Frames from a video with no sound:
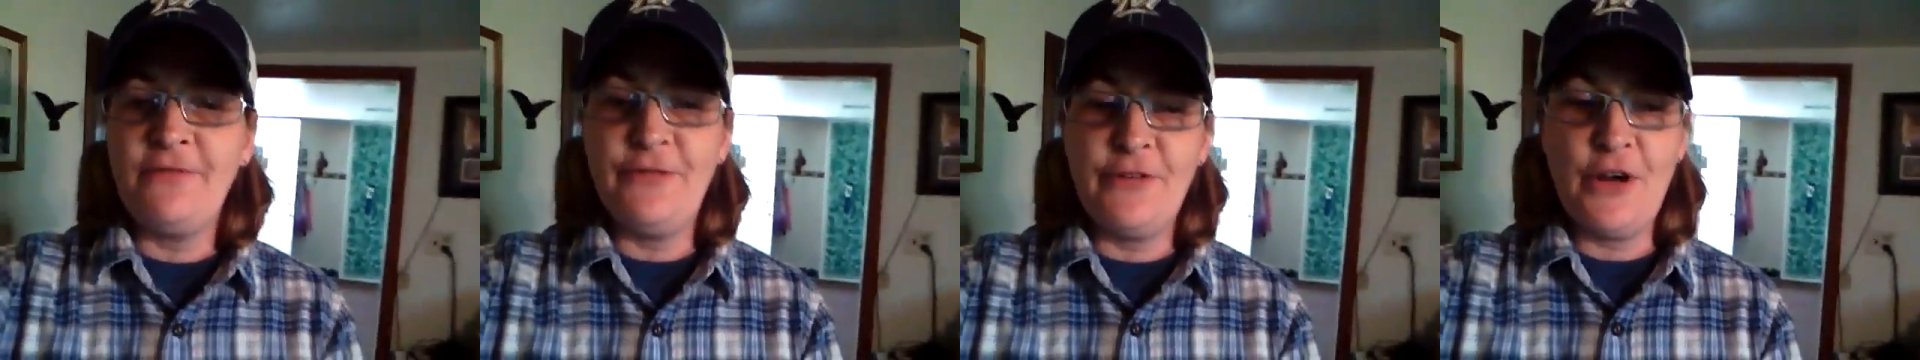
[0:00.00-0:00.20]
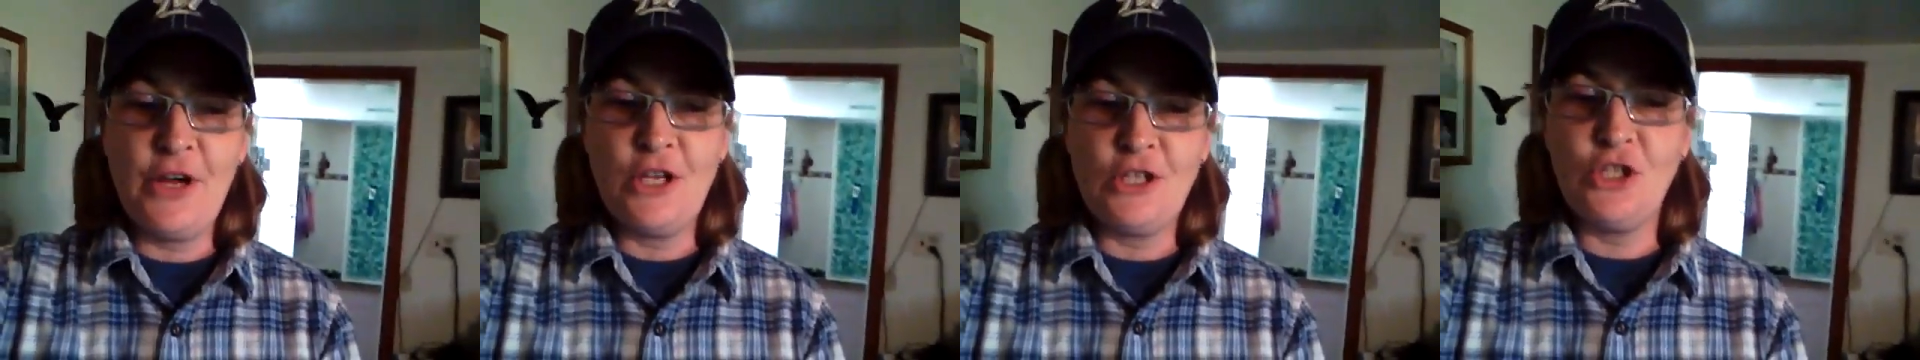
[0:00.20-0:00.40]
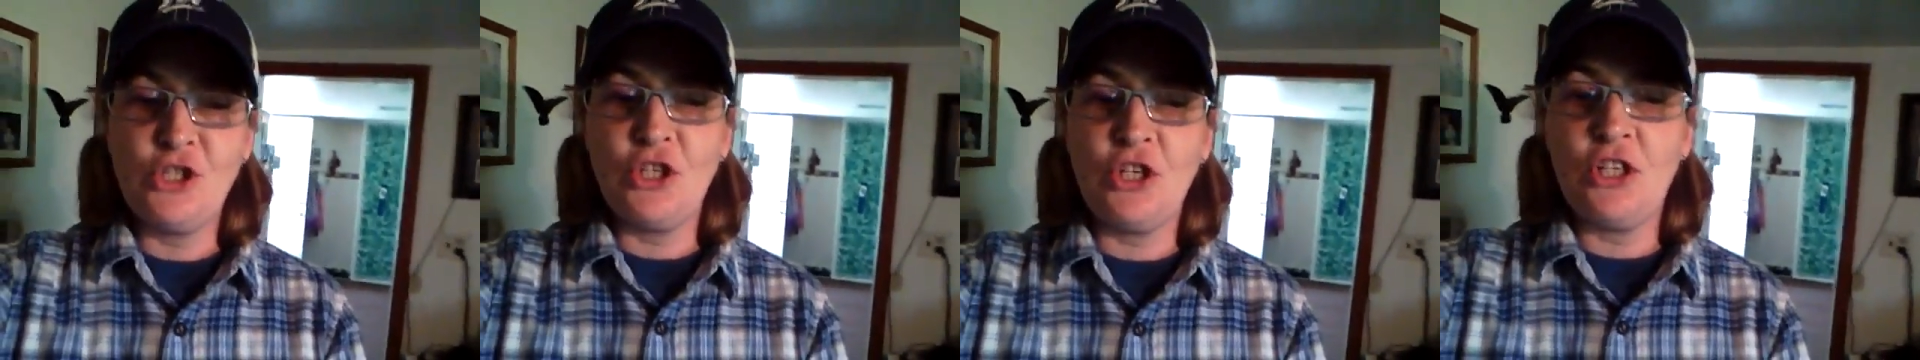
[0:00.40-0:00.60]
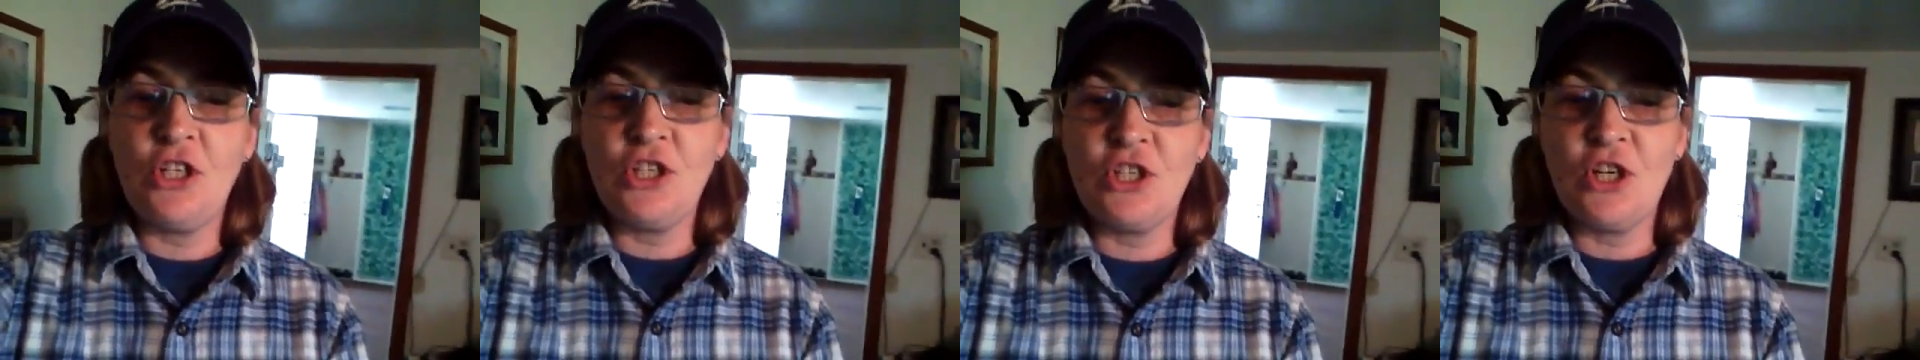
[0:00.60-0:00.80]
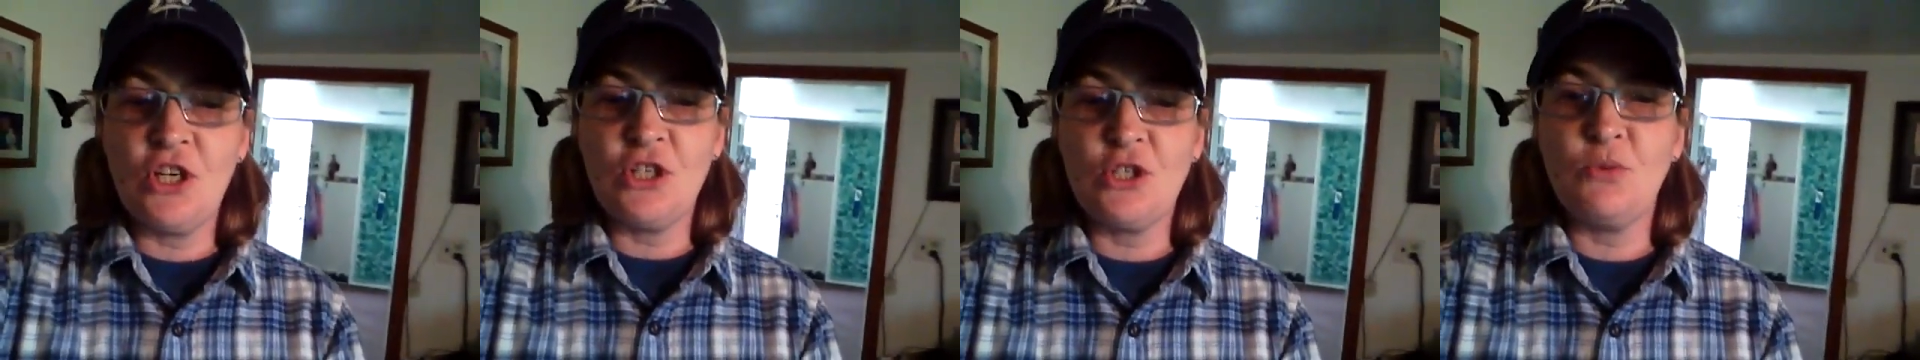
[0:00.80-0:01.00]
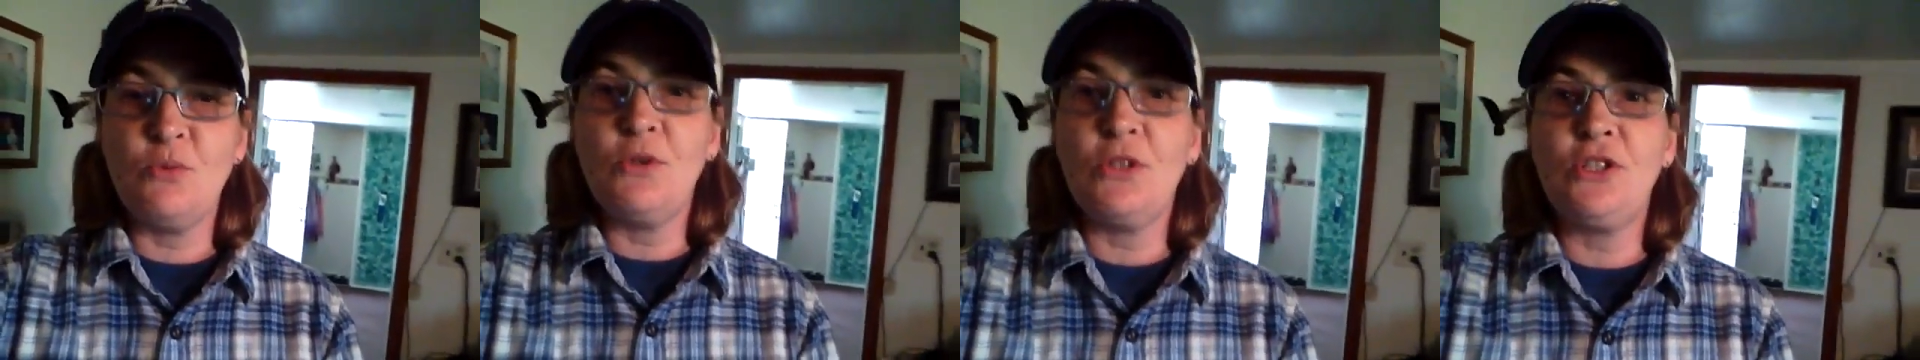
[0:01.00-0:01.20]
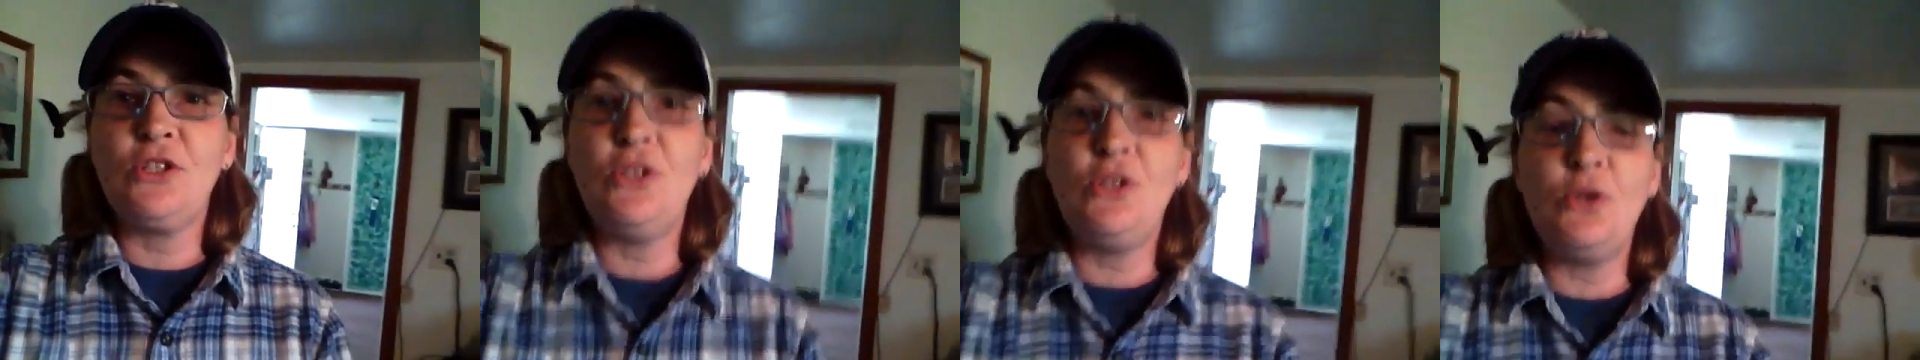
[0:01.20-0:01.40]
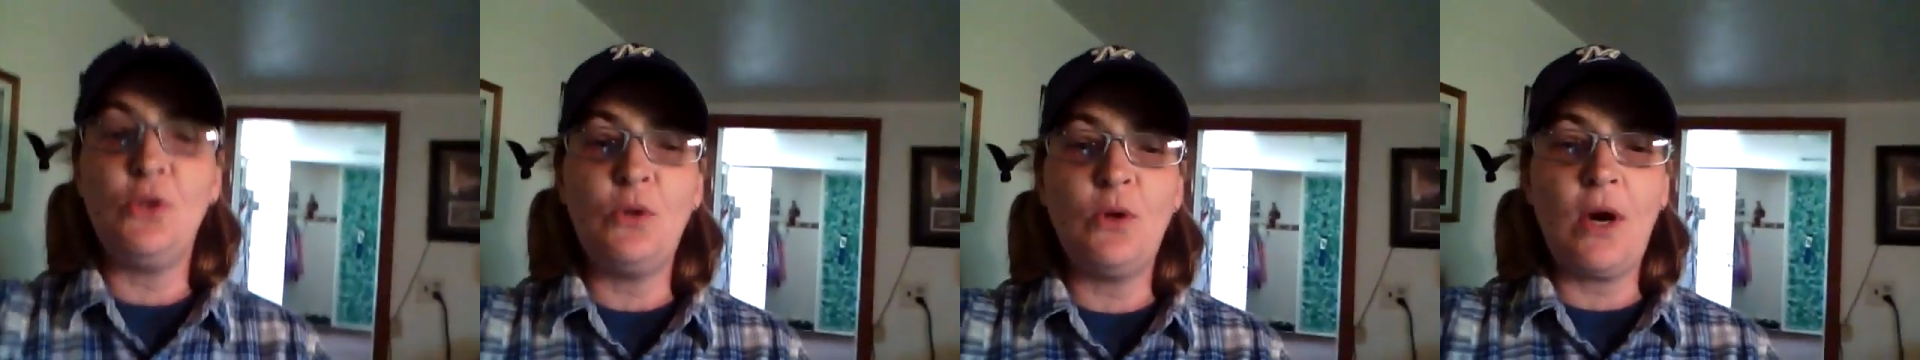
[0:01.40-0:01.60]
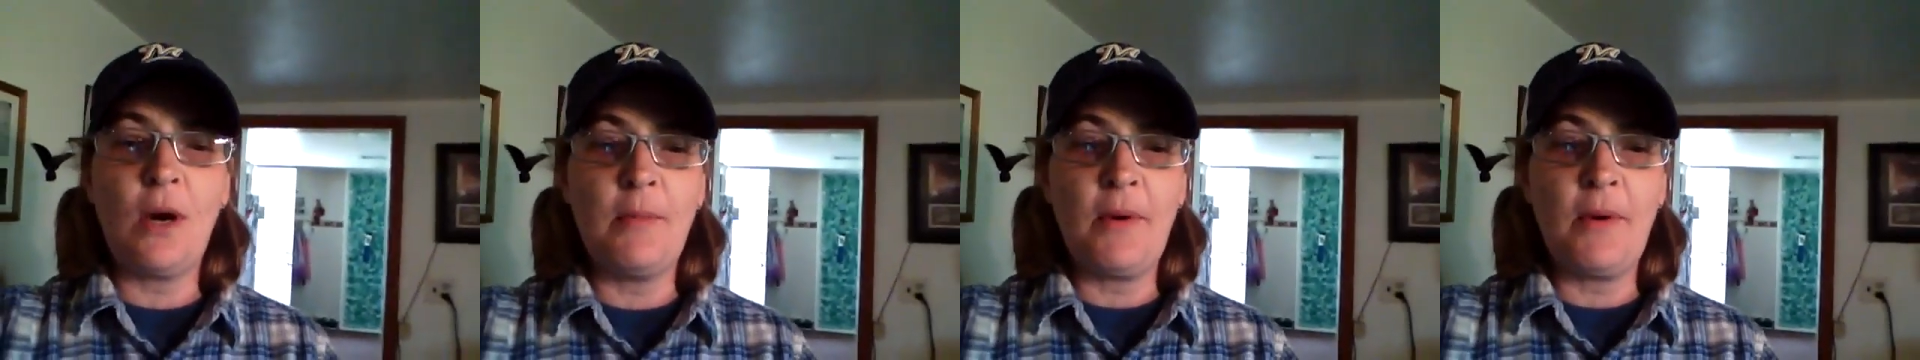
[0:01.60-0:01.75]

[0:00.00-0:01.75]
friends to discuss what to do